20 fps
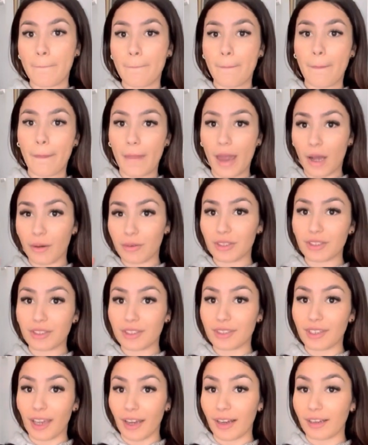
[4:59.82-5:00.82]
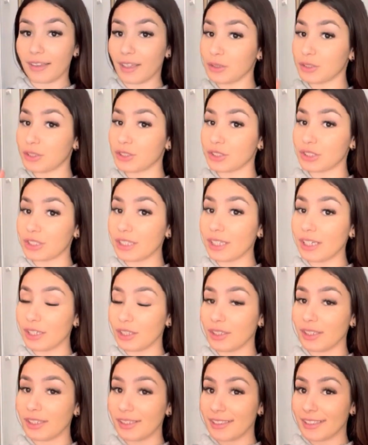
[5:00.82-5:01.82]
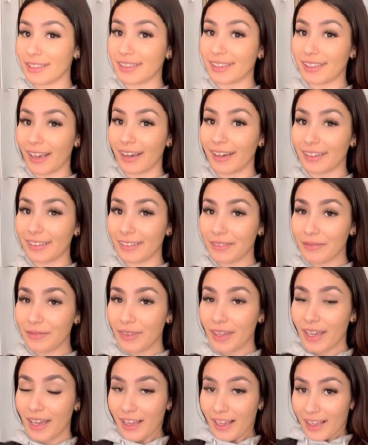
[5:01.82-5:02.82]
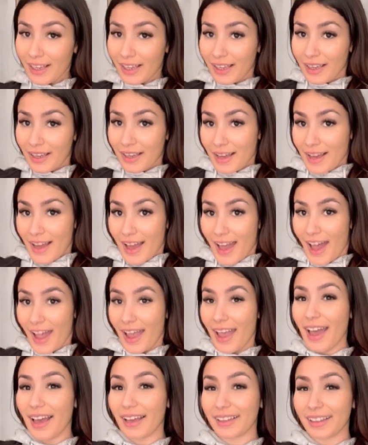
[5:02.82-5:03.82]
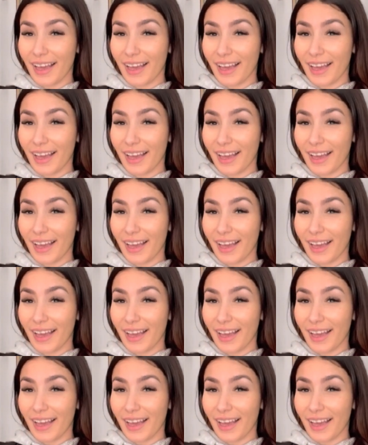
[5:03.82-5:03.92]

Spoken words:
I was scared. I was really, really scared. I had like